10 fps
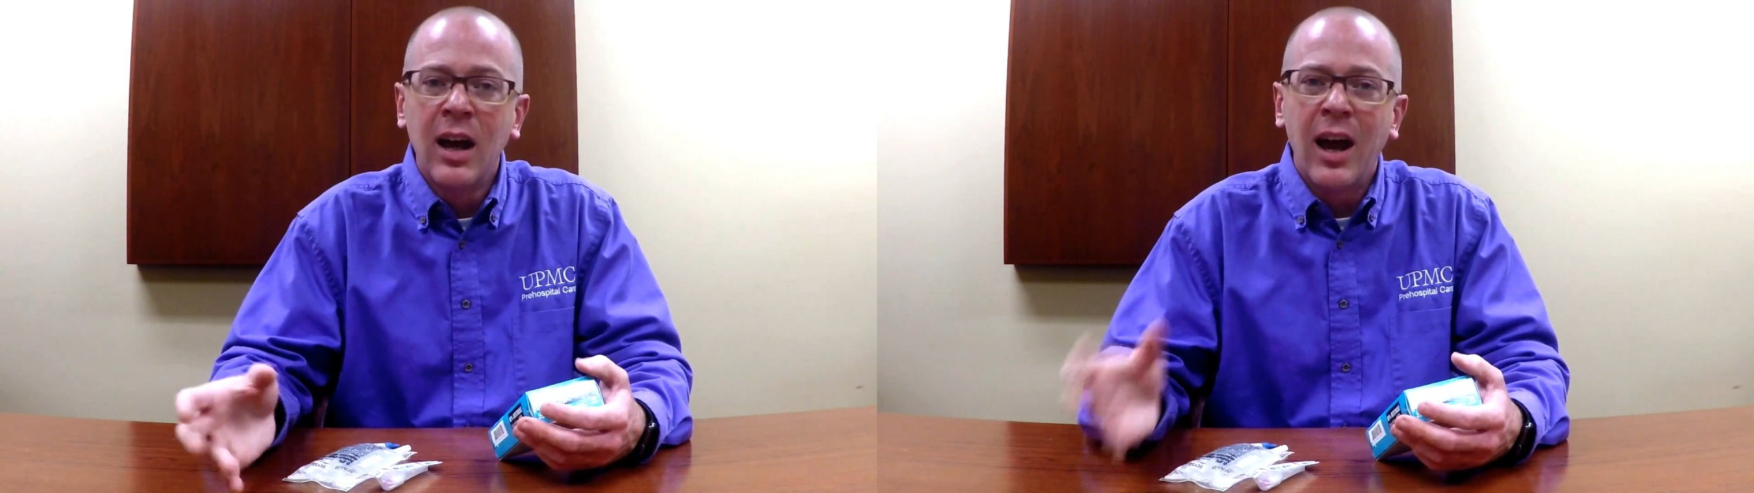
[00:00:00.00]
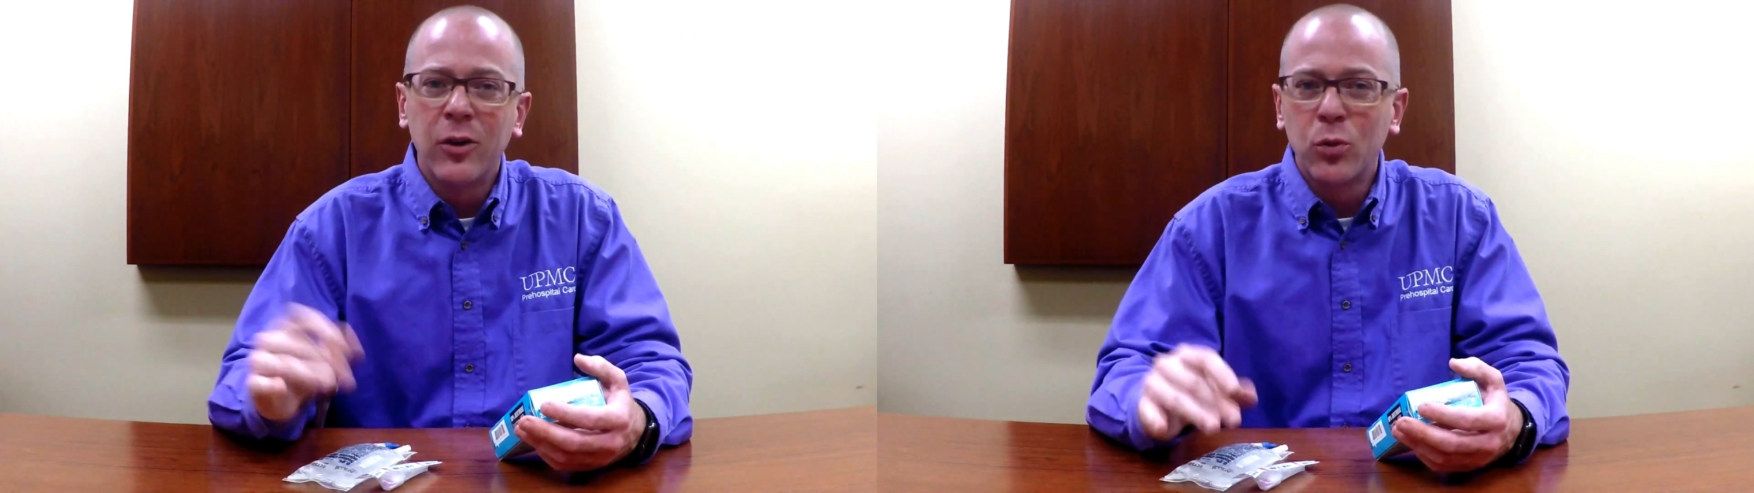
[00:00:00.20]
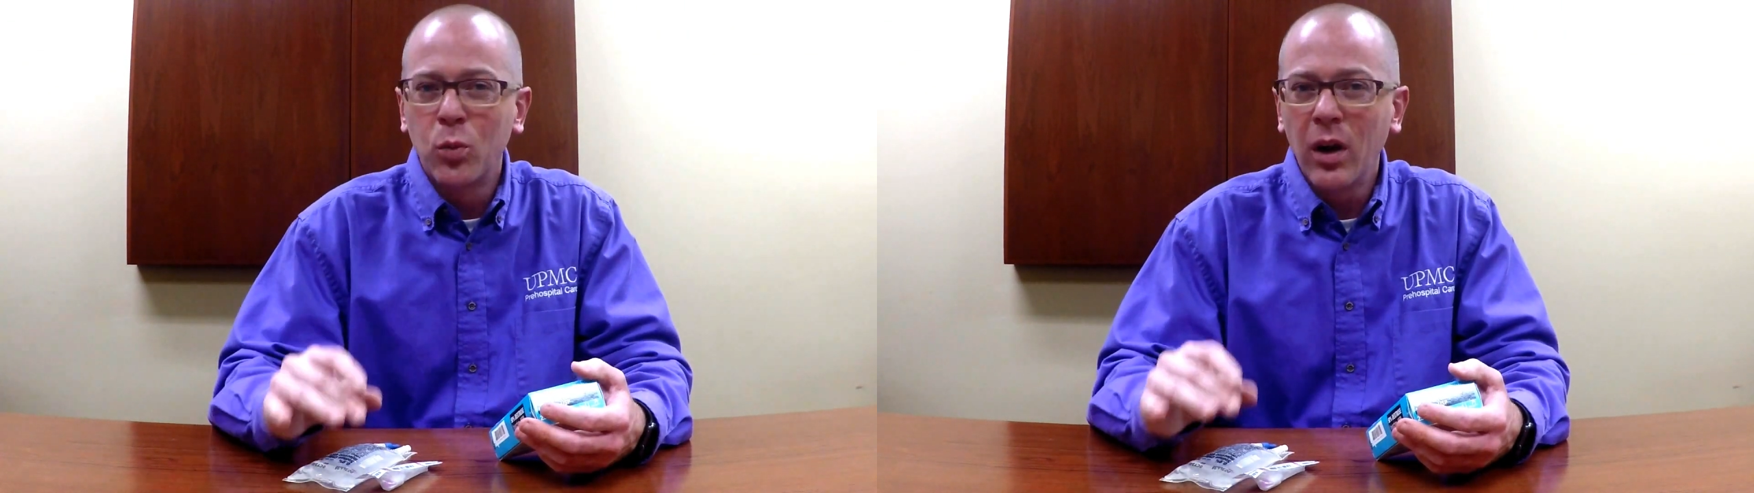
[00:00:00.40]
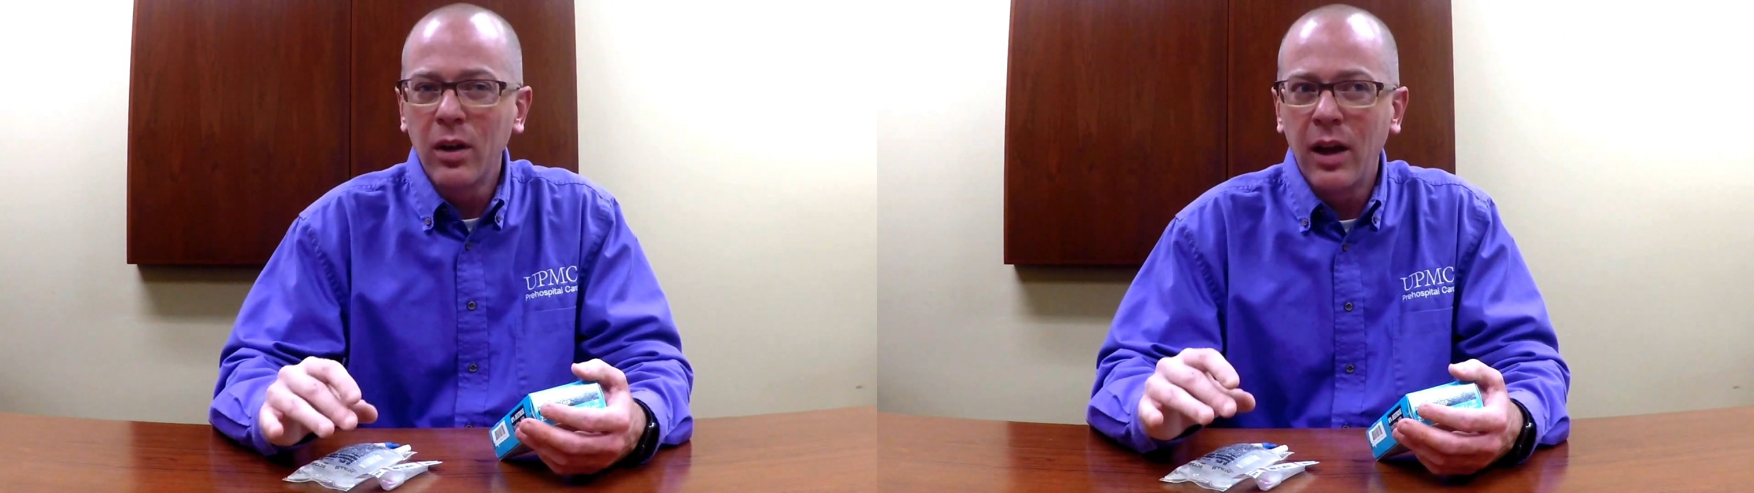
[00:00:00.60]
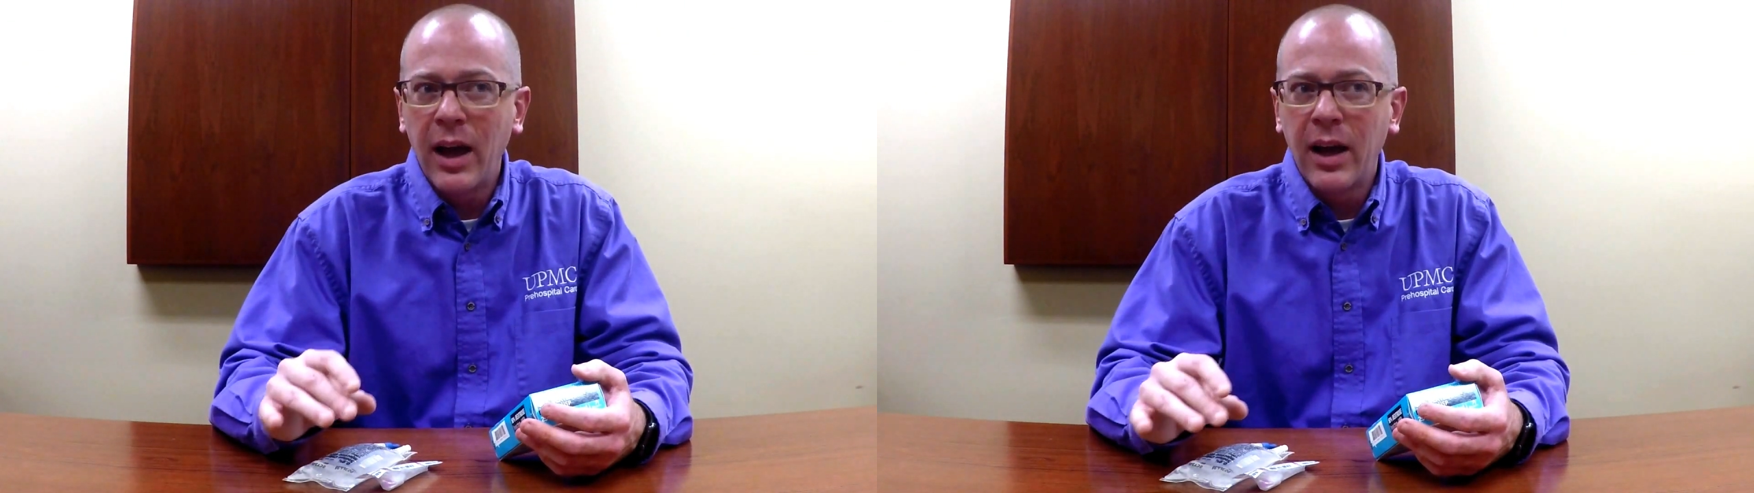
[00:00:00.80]
as
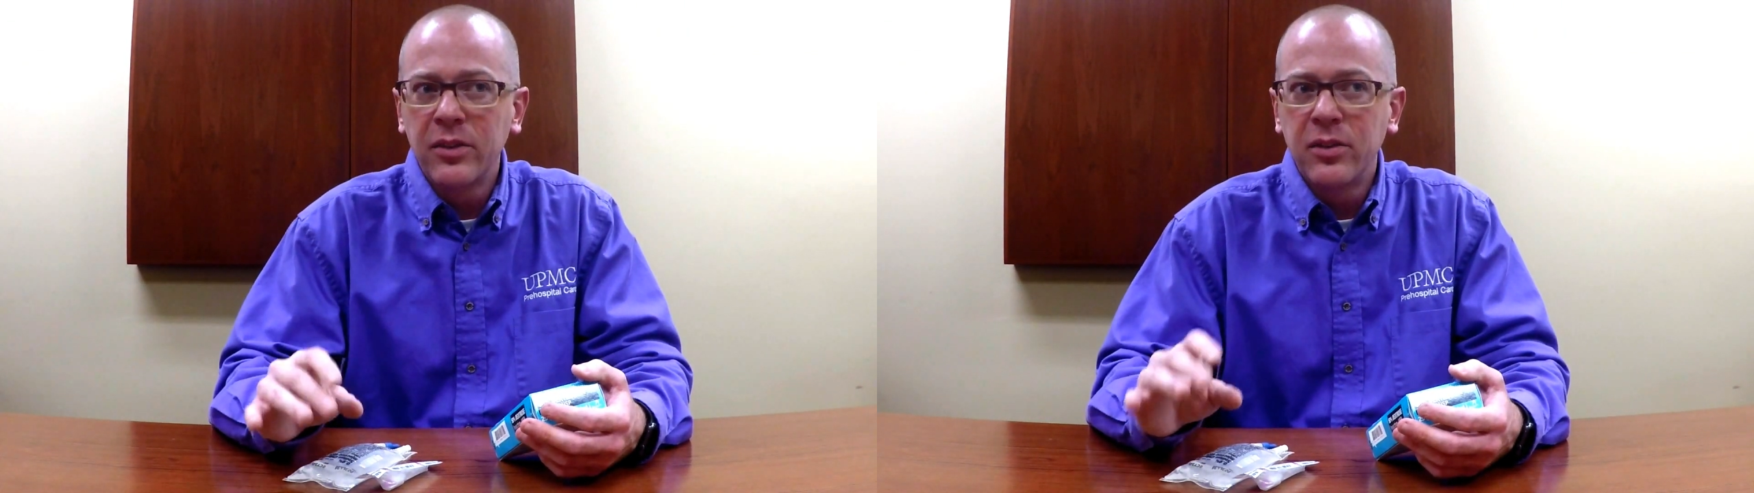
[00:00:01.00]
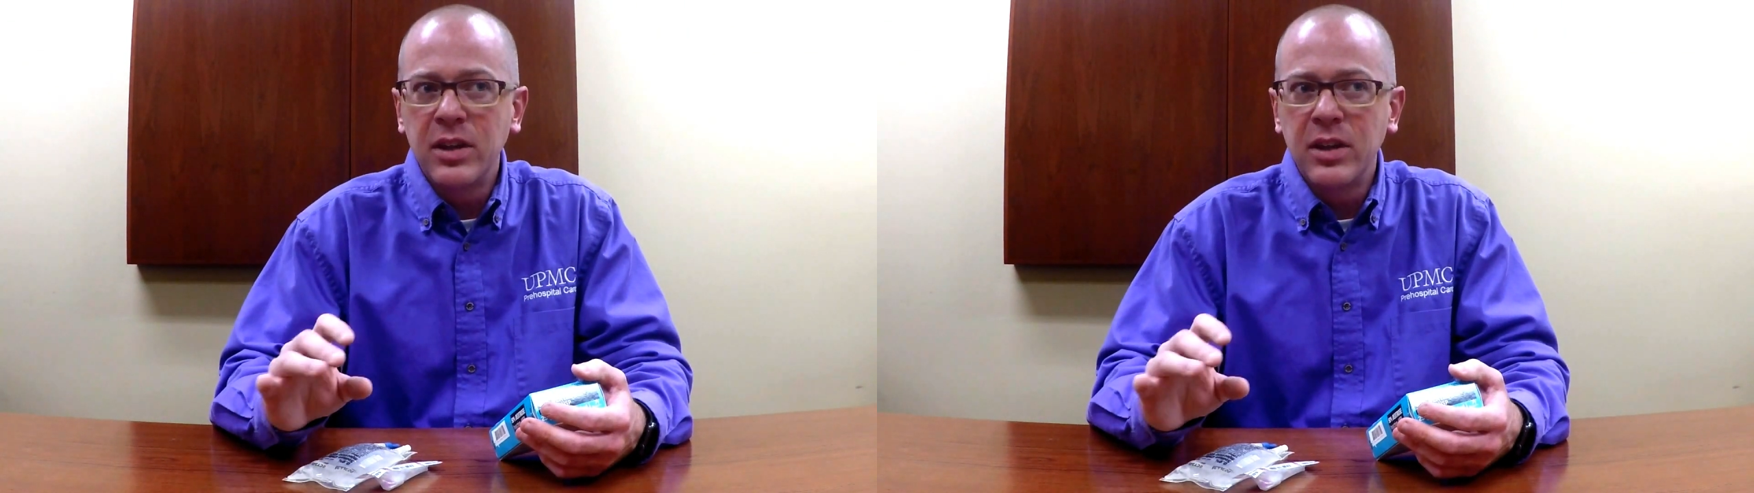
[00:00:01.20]
well as